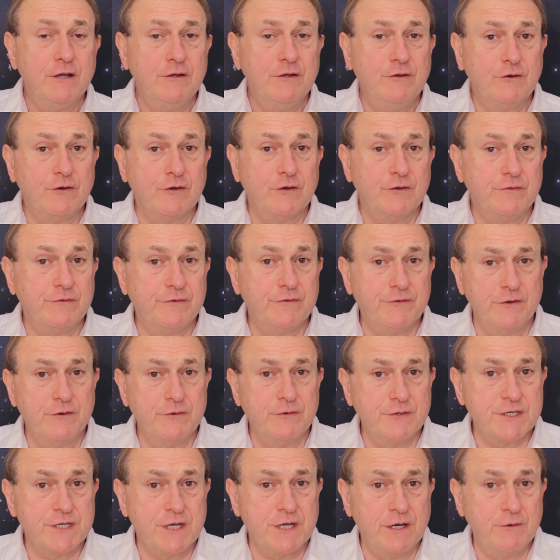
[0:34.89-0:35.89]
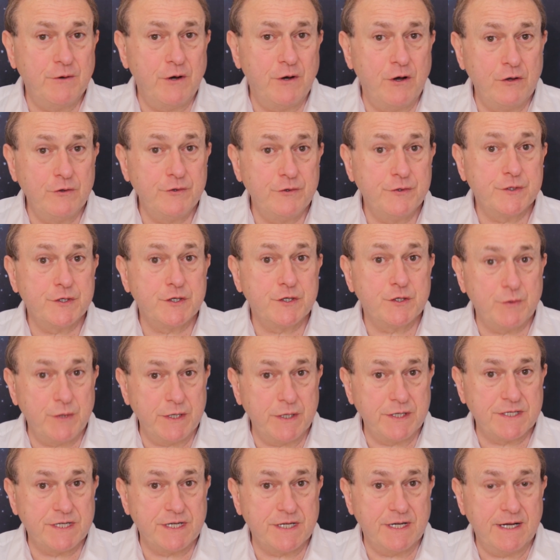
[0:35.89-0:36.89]
you can do so on
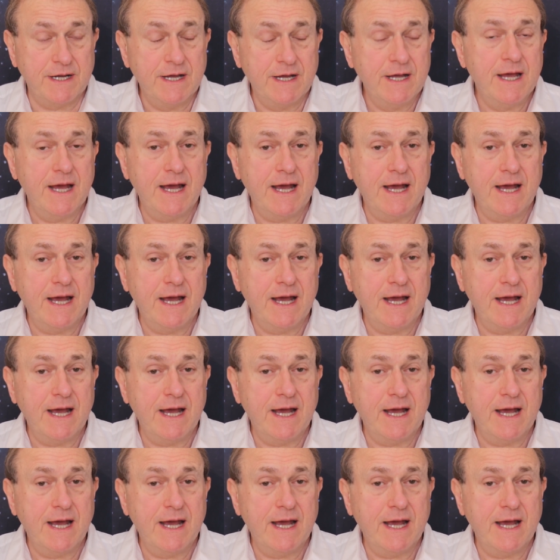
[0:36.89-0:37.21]
Twitter